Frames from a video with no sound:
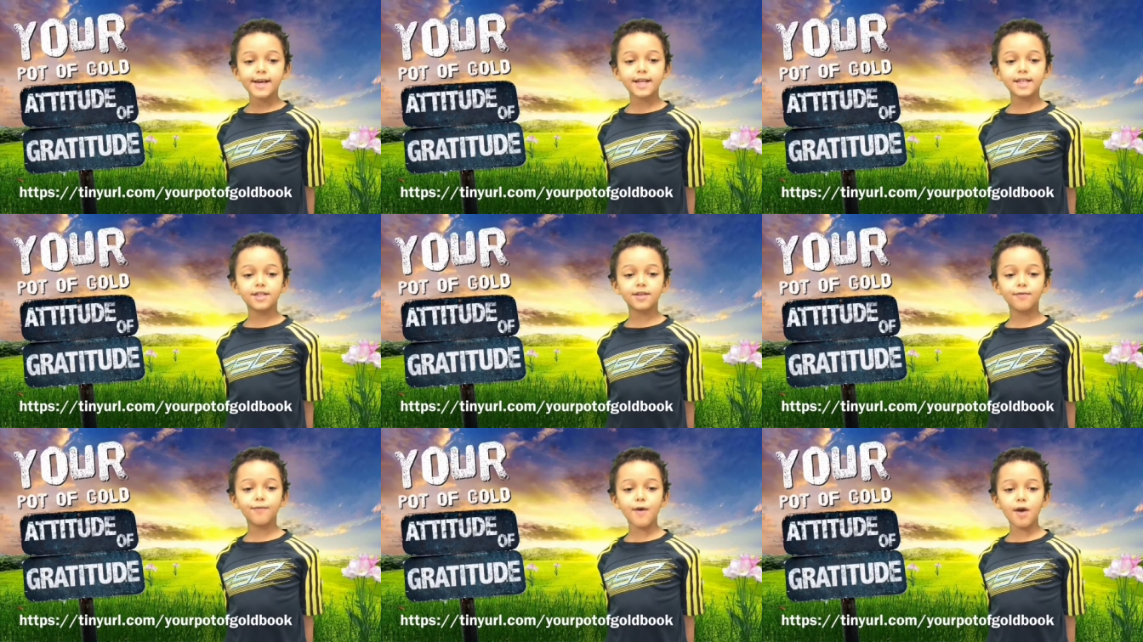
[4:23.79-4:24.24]

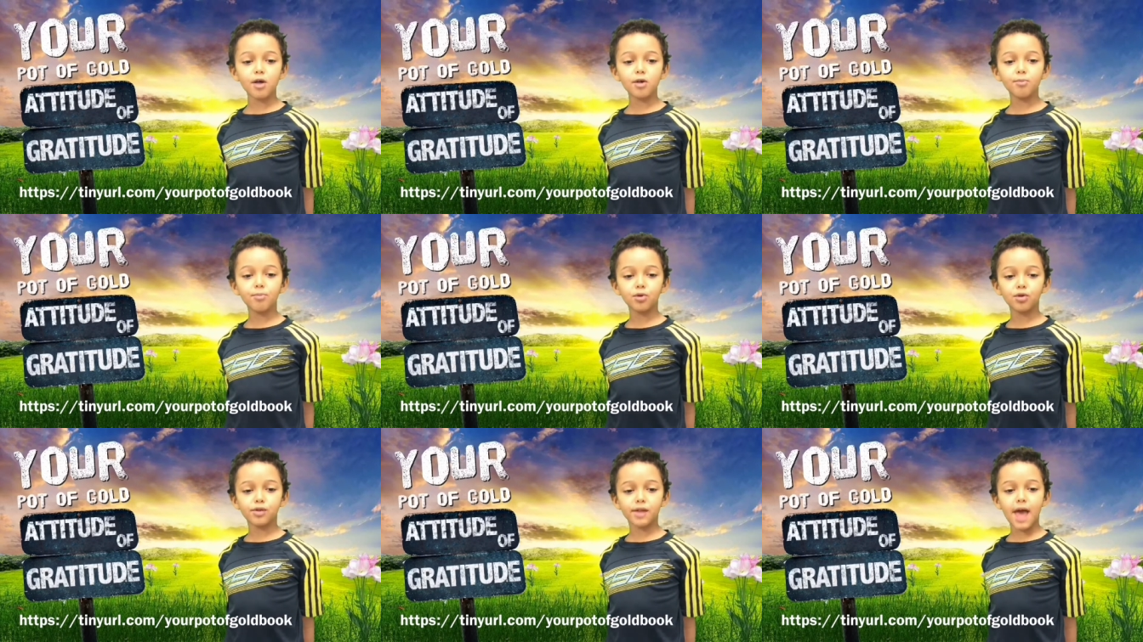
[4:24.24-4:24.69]
It's
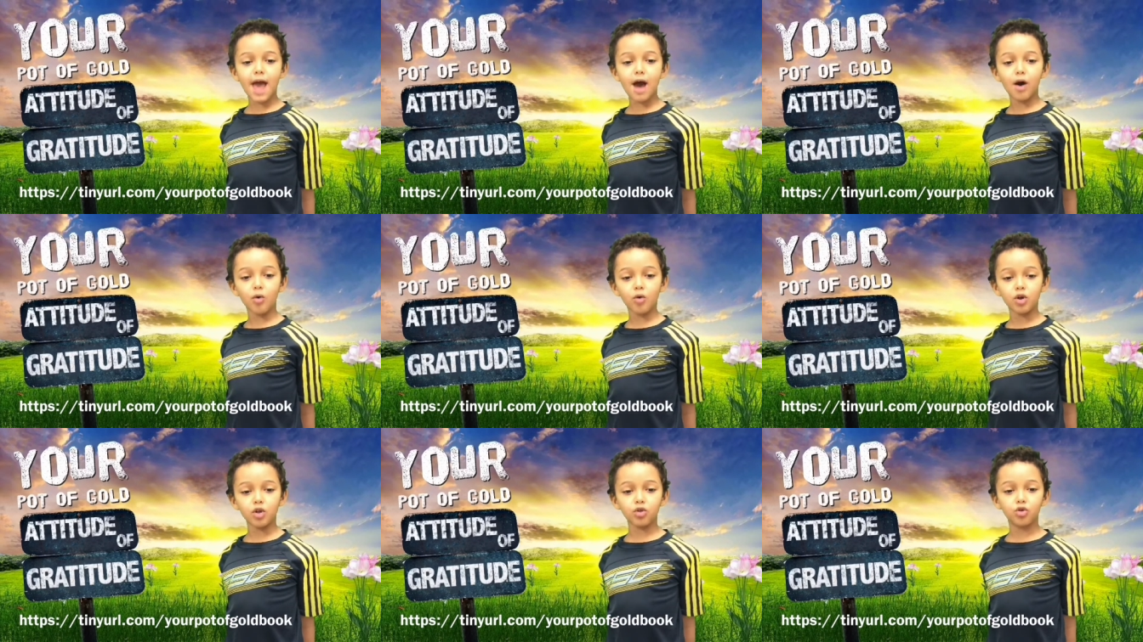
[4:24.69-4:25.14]
available
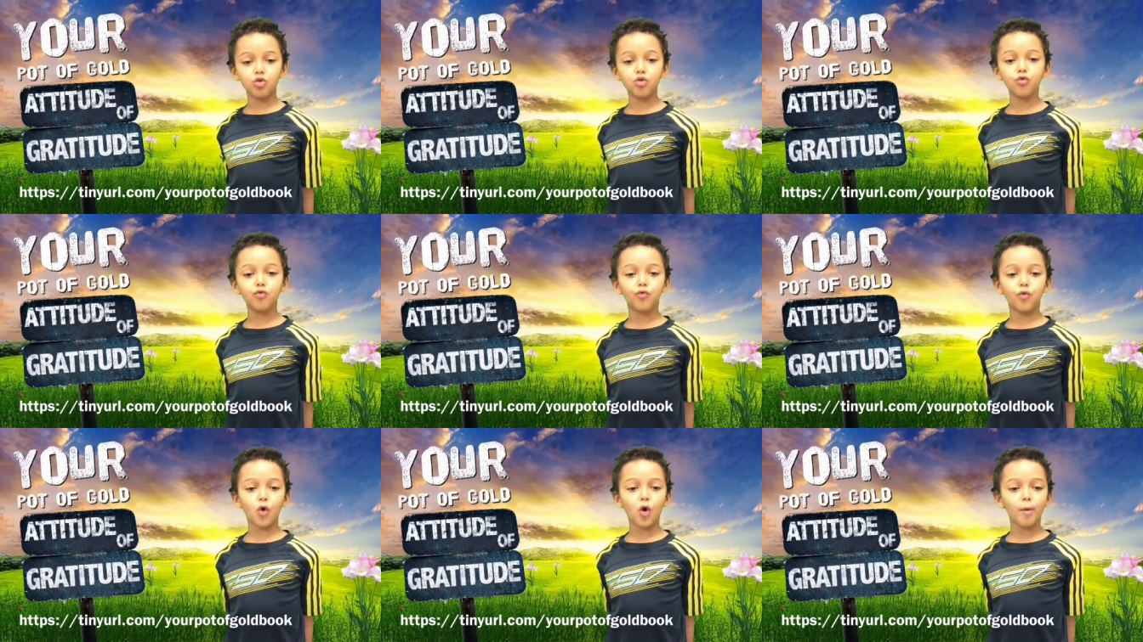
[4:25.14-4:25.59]
now in
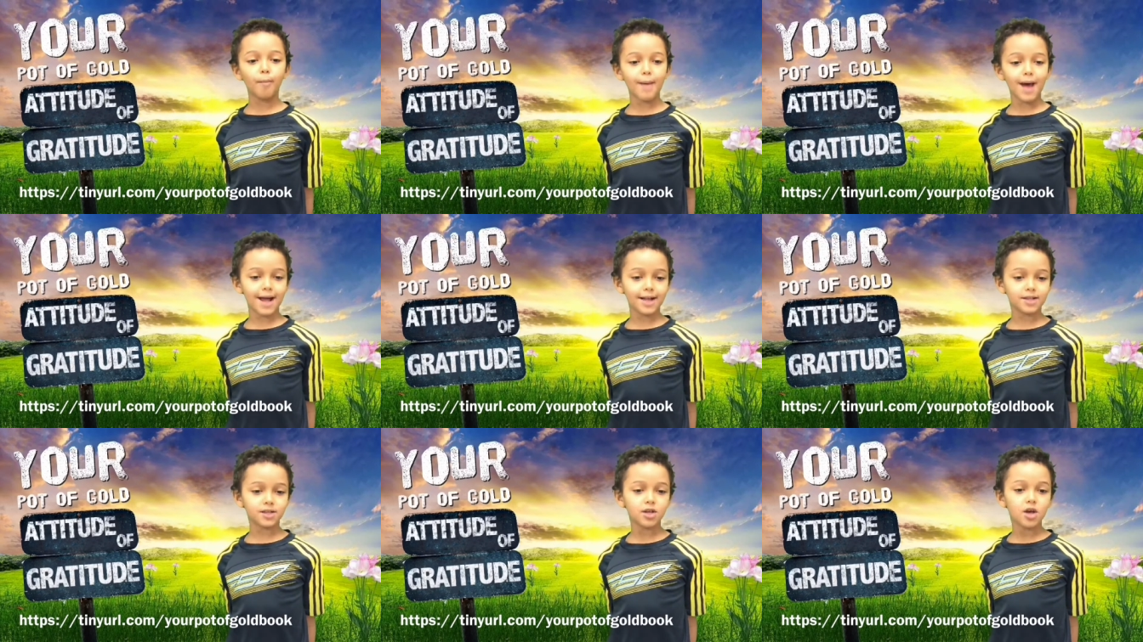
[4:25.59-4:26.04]
two
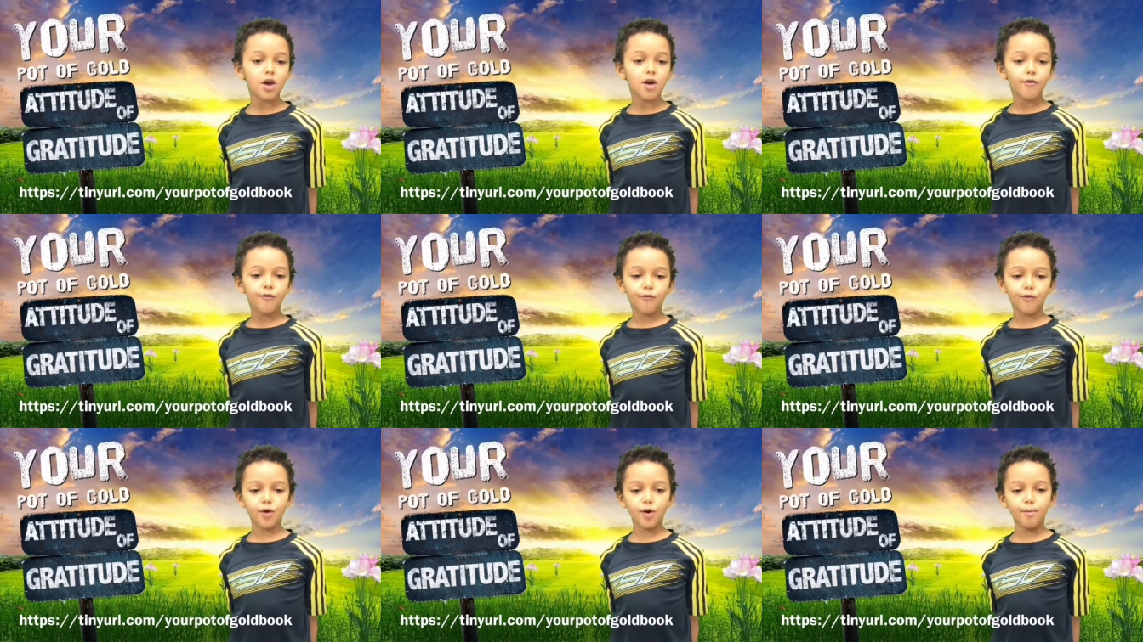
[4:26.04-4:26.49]
formats
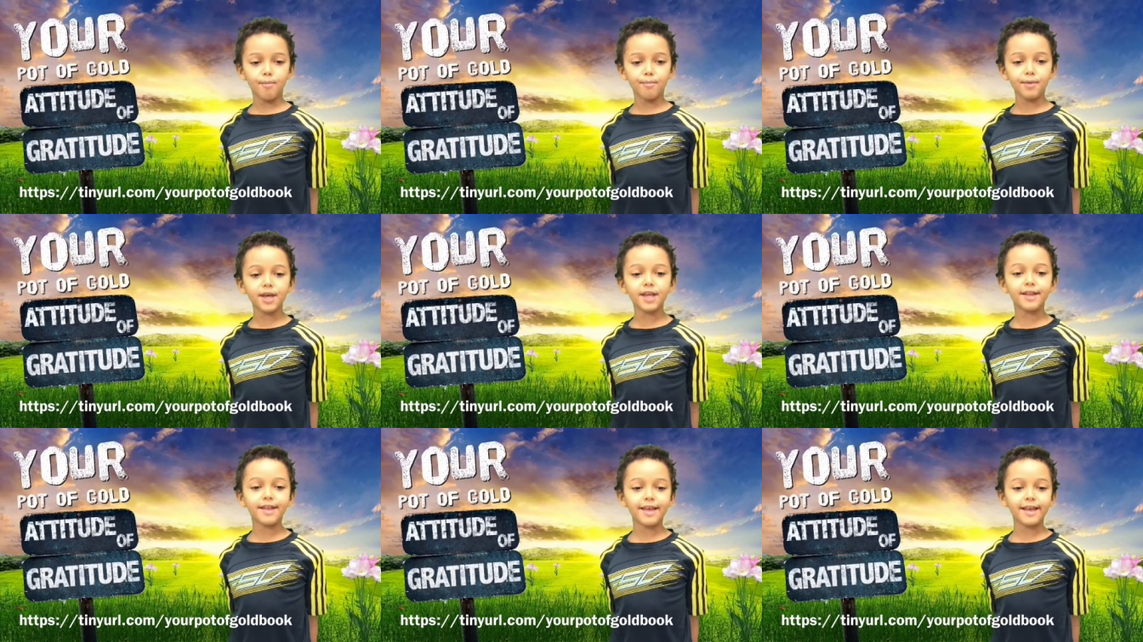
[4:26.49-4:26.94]
for
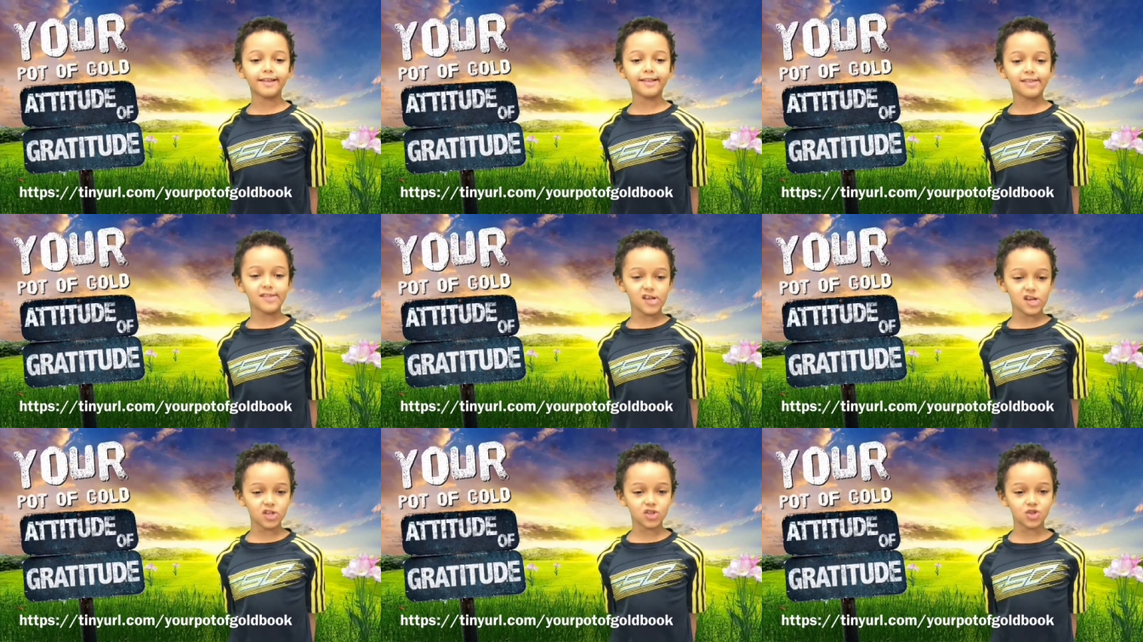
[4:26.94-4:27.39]
immediate
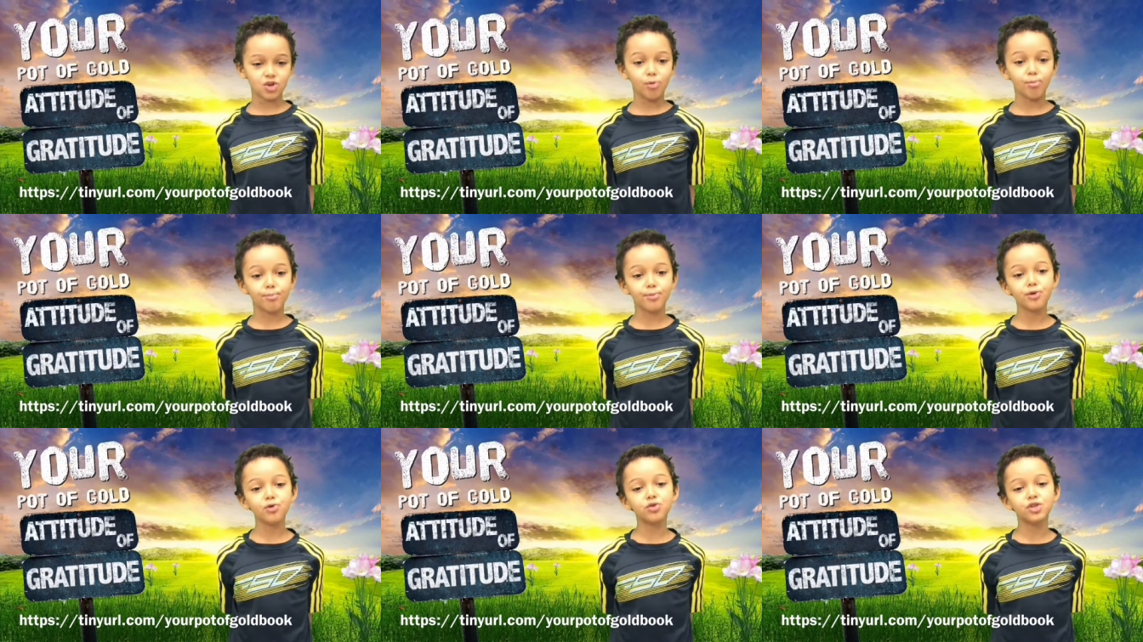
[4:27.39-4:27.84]

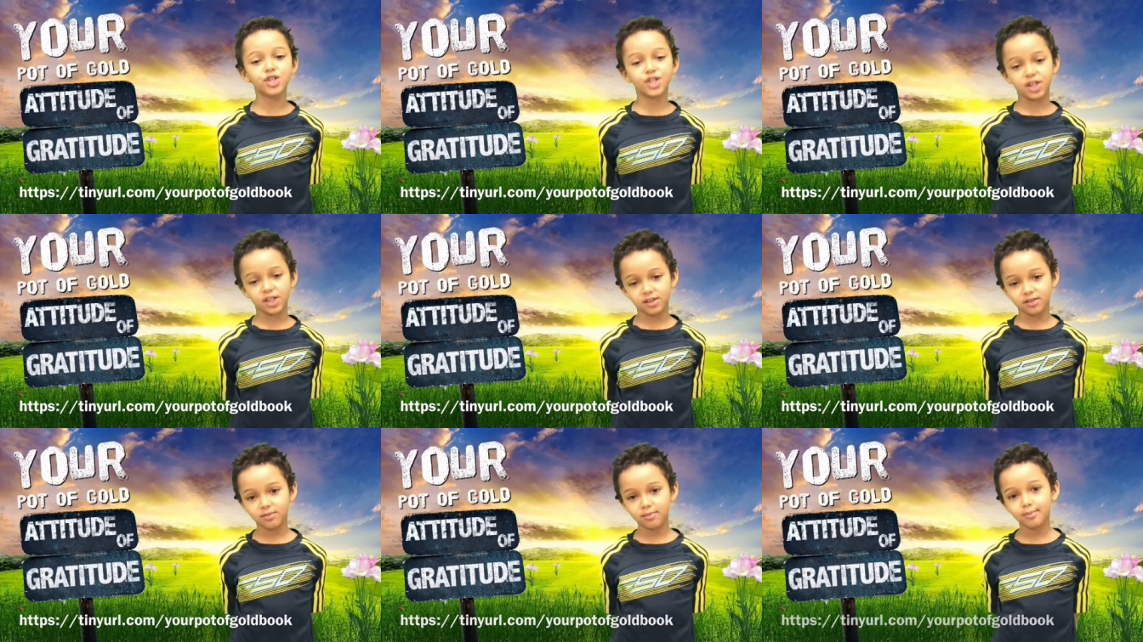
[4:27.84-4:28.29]
distribution.